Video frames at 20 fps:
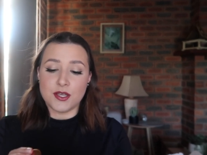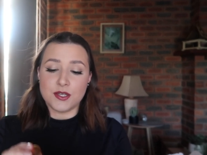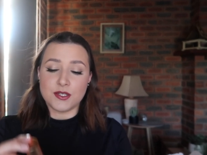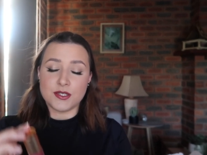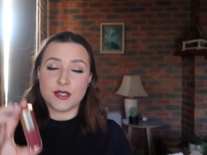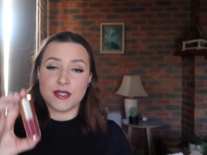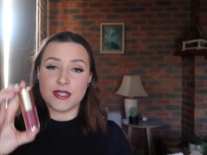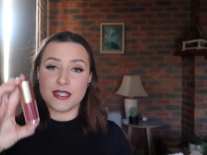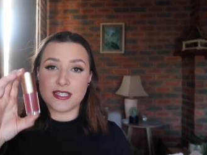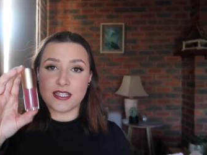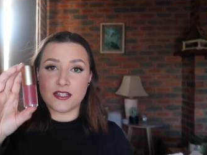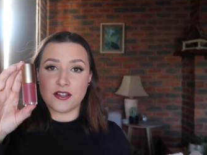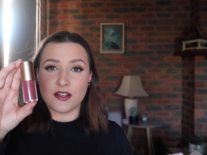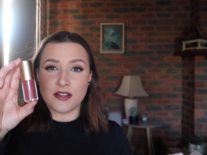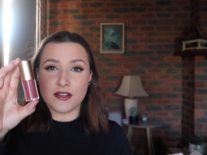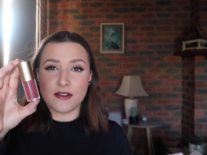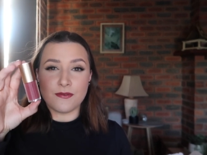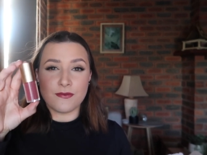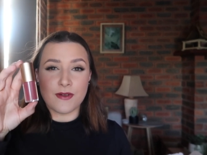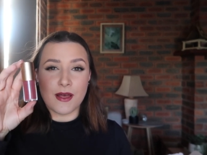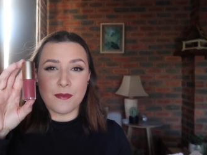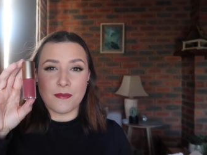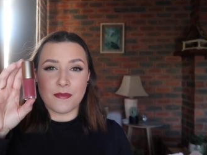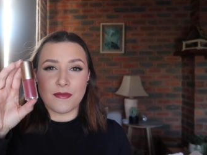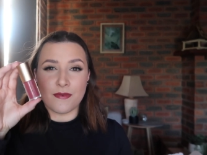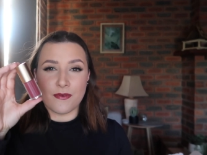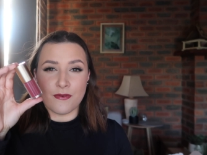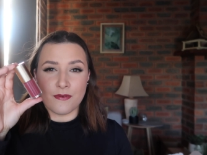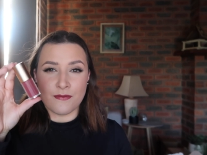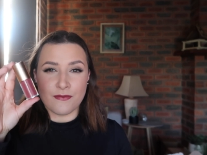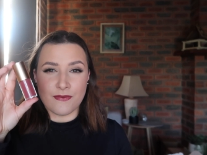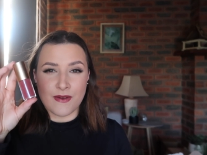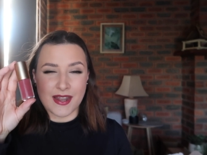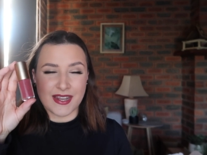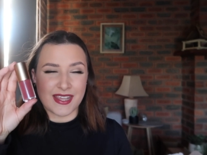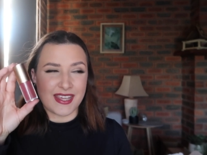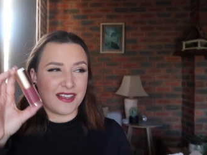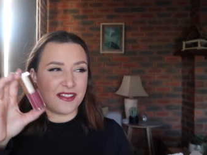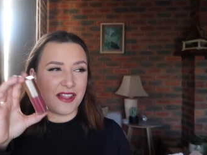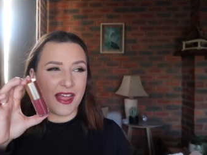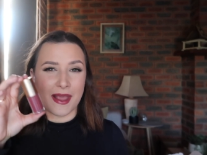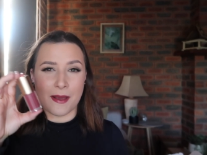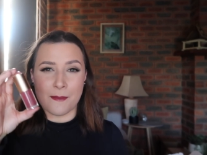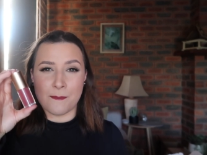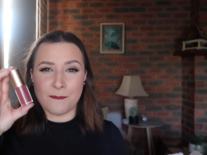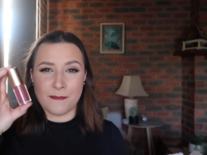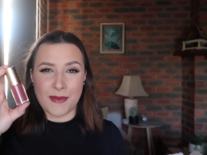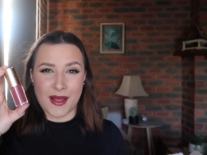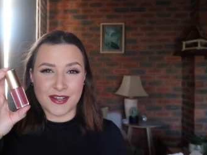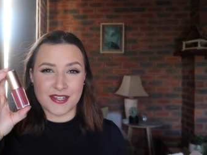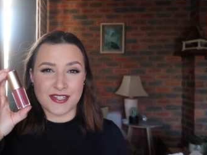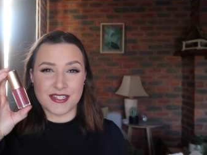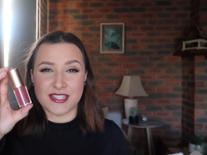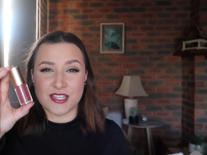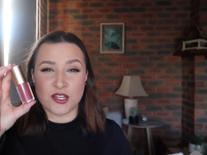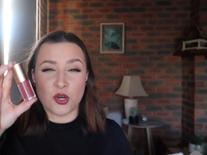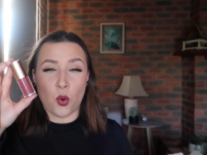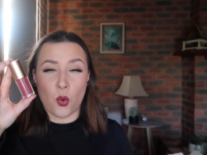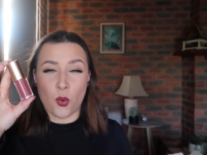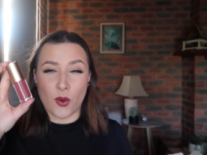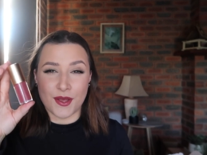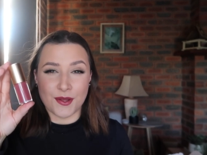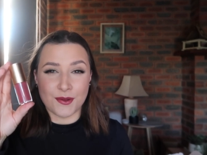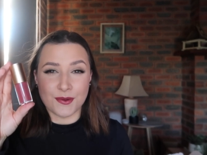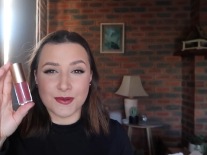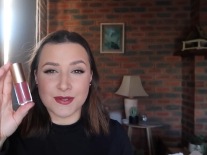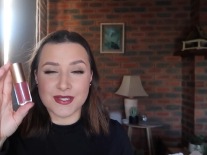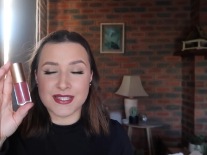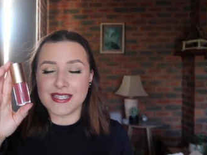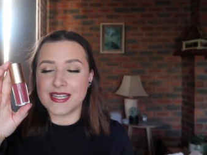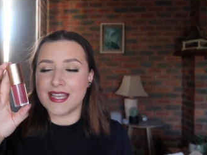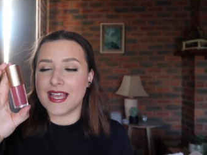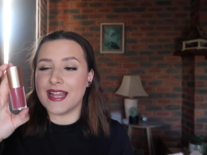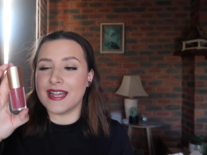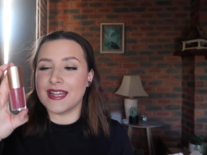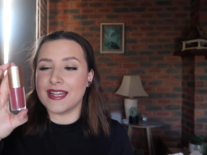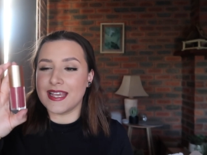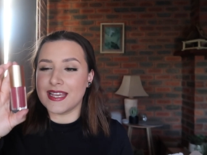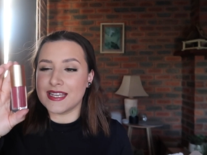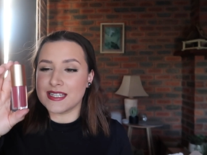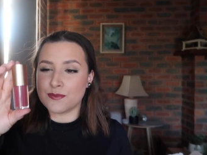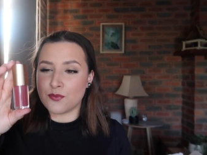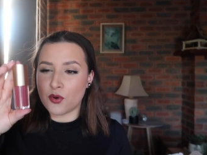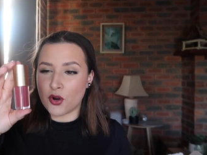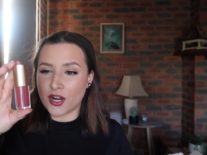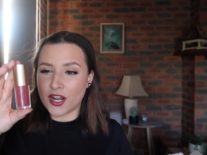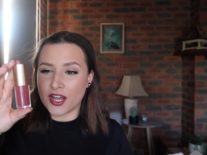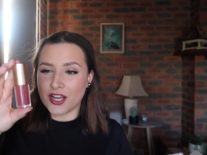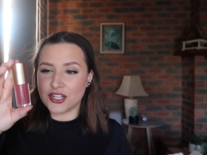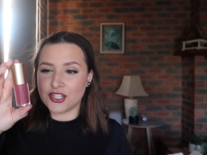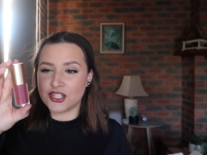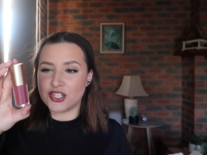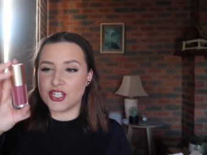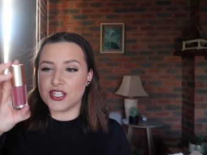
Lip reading: So there's a lot of fatty like butters and oils in these products.